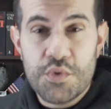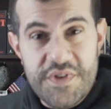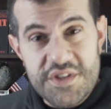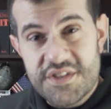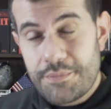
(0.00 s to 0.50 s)

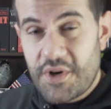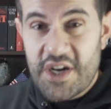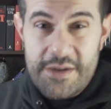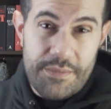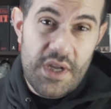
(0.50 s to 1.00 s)
Moving to the
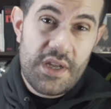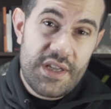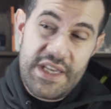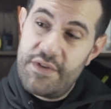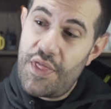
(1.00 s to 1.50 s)
bottom,
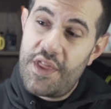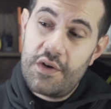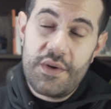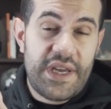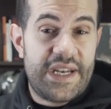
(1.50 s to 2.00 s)
even
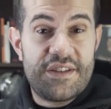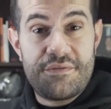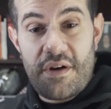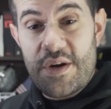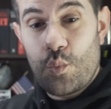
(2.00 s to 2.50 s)
though it is
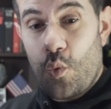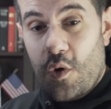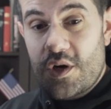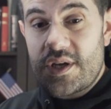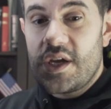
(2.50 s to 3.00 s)
very
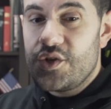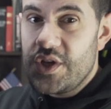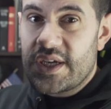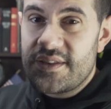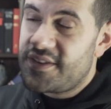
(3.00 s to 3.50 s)
worn,
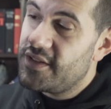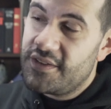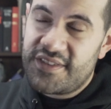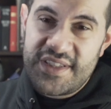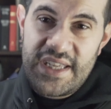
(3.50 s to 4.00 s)
you can still
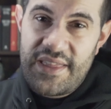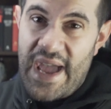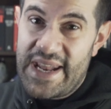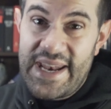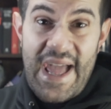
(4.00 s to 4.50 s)
see
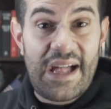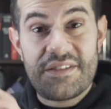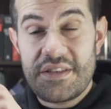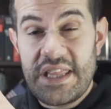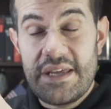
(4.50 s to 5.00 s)
that it
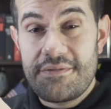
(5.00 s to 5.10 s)
has the